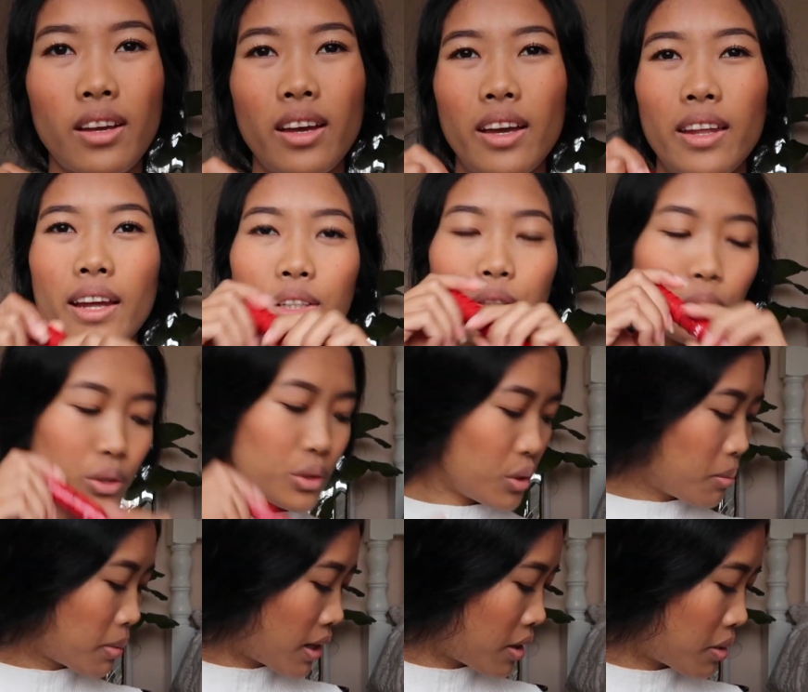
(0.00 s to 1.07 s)
And I don't do
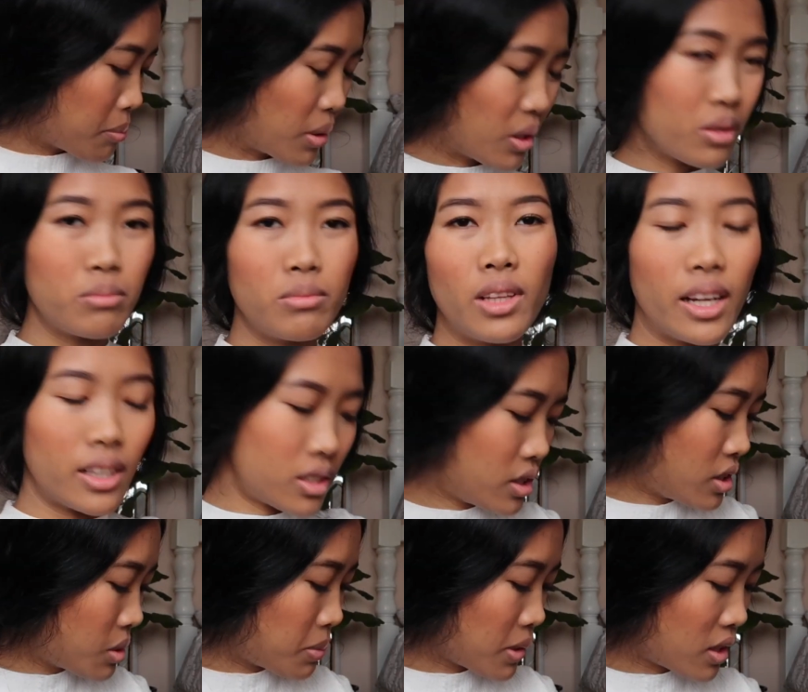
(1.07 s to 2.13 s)
my bottom
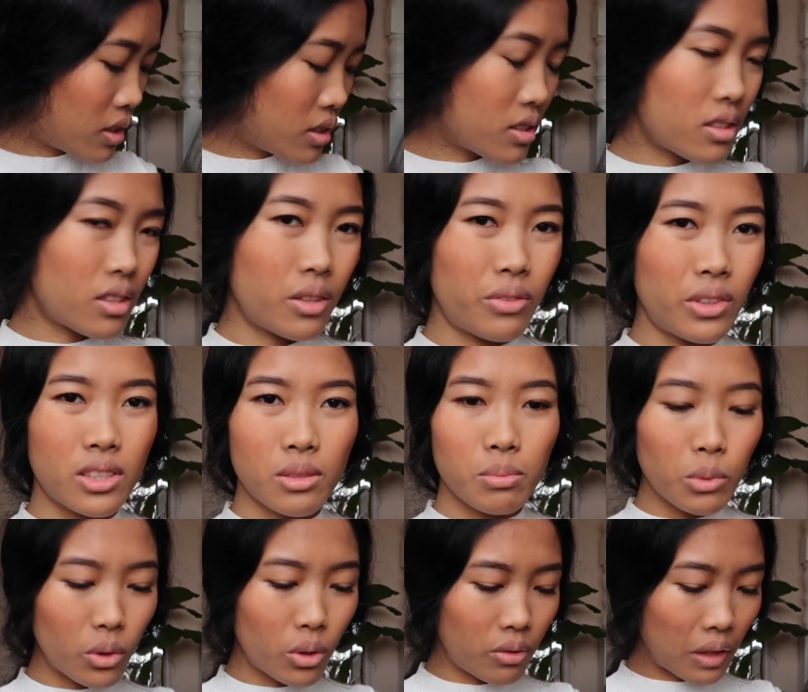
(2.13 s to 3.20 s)
lashes because if it's
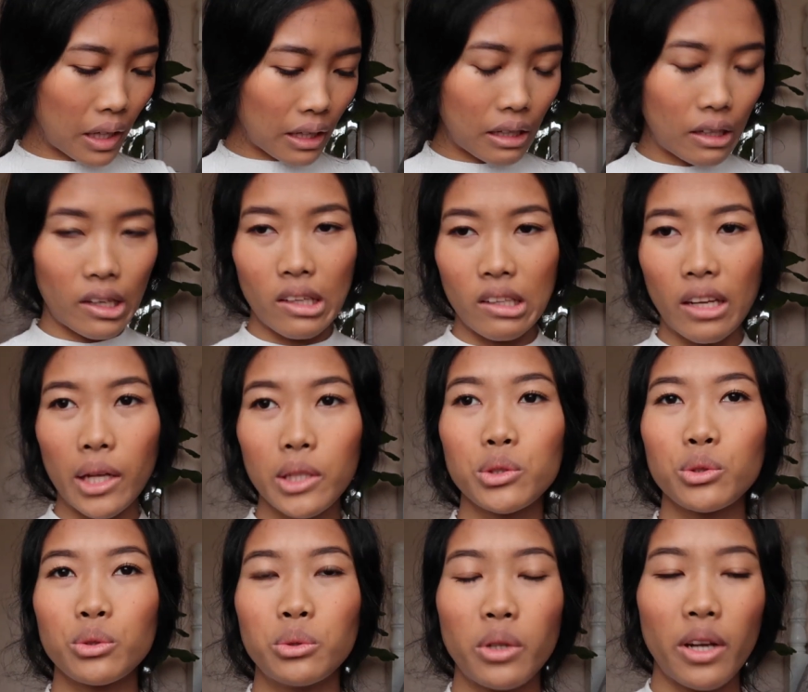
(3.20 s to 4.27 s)
more of like a
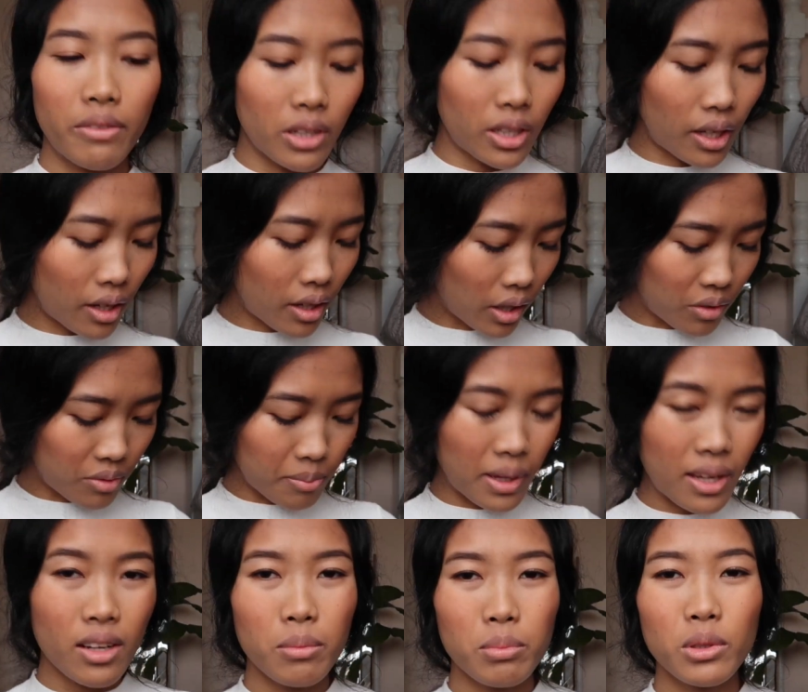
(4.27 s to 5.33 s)
natural everyday kind of
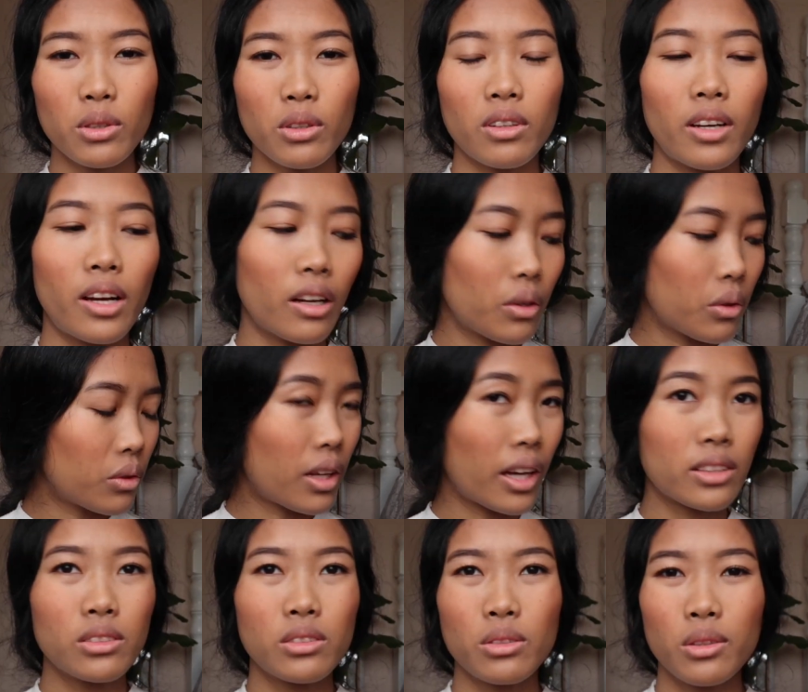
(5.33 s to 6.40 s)
makeup look, I don't
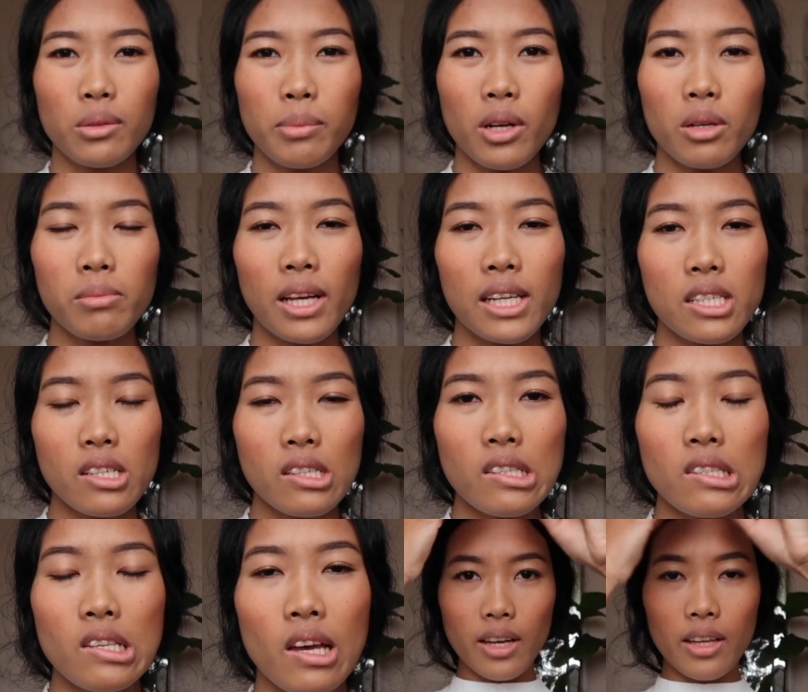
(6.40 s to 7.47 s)
like to do the bottom lashes.
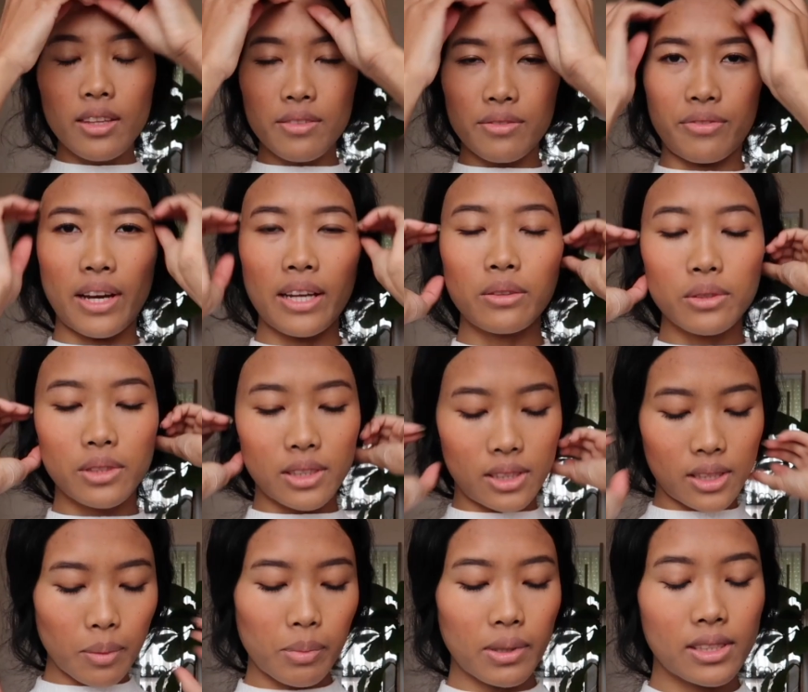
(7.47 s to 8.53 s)
And then final
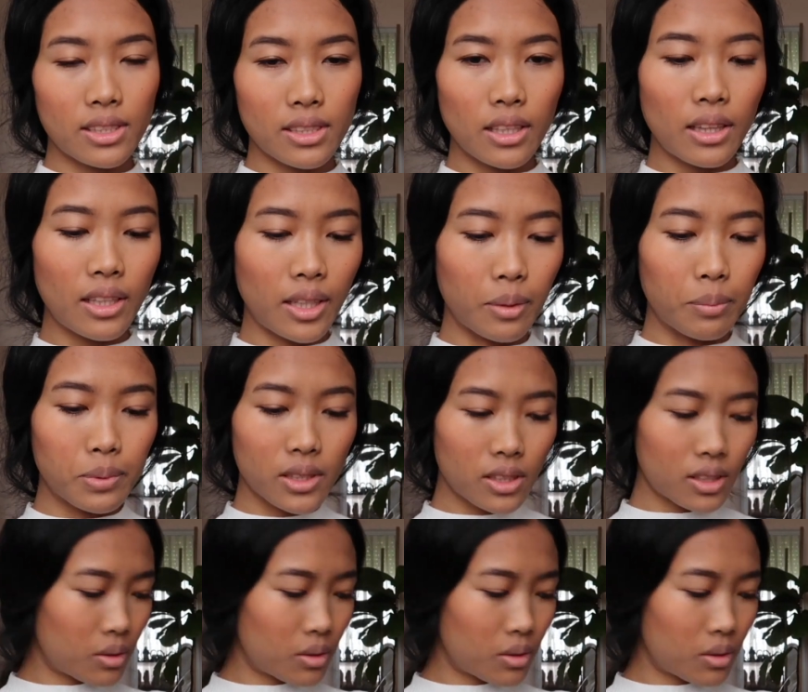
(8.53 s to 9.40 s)
step is the lips.